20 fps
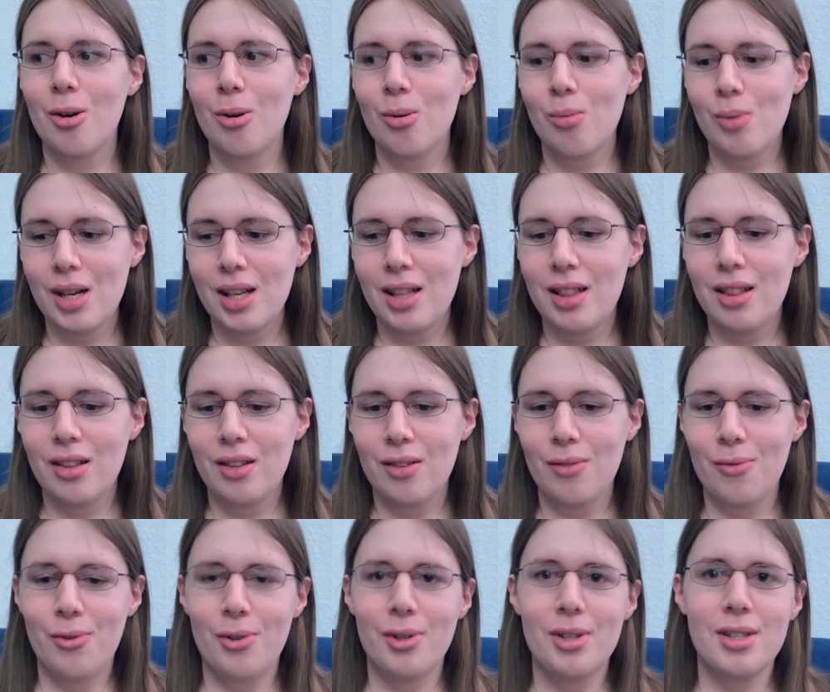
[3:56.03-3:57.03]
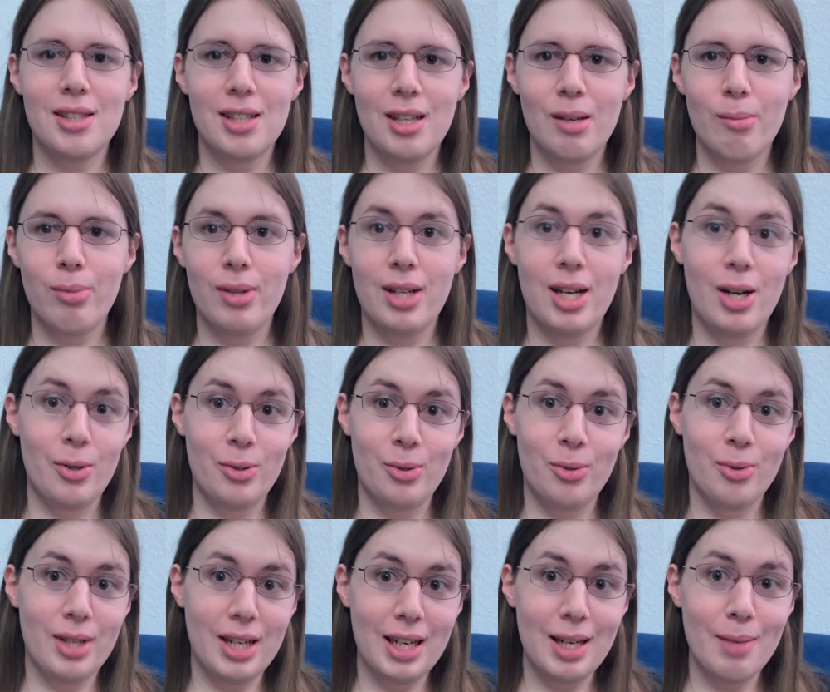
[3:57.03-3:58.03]
Well, for example, how to
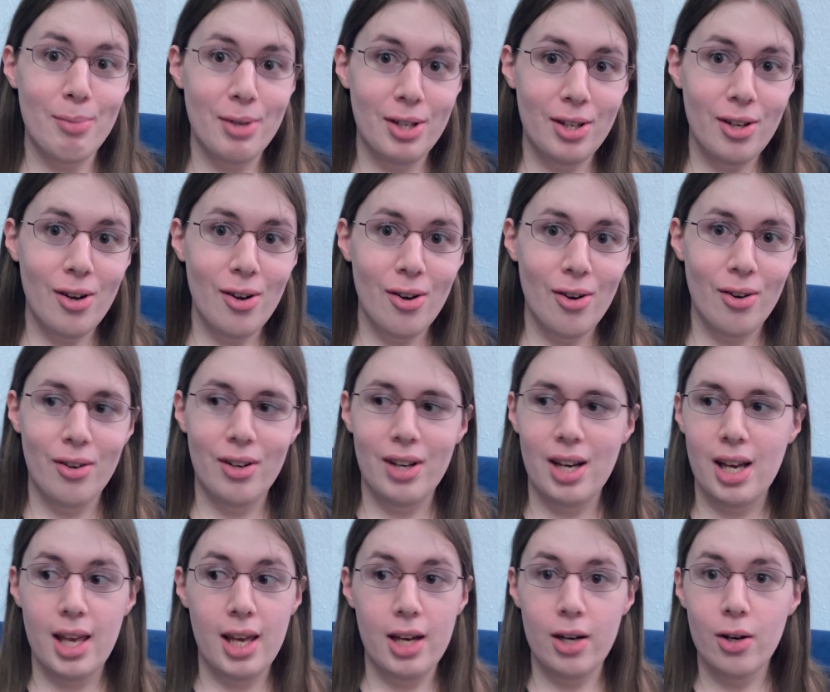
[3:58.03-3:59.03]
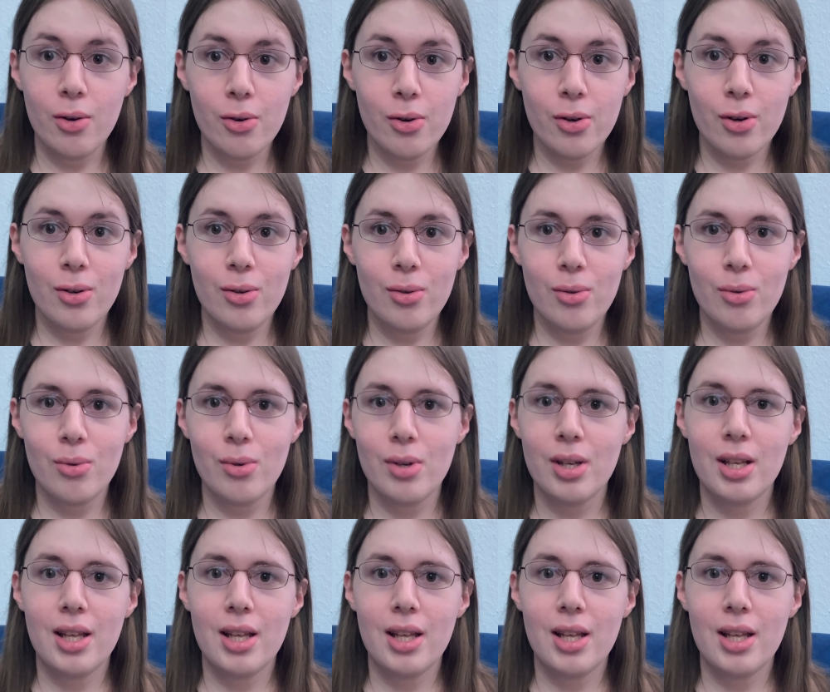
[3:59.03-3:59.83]
clip it on. I had no clue.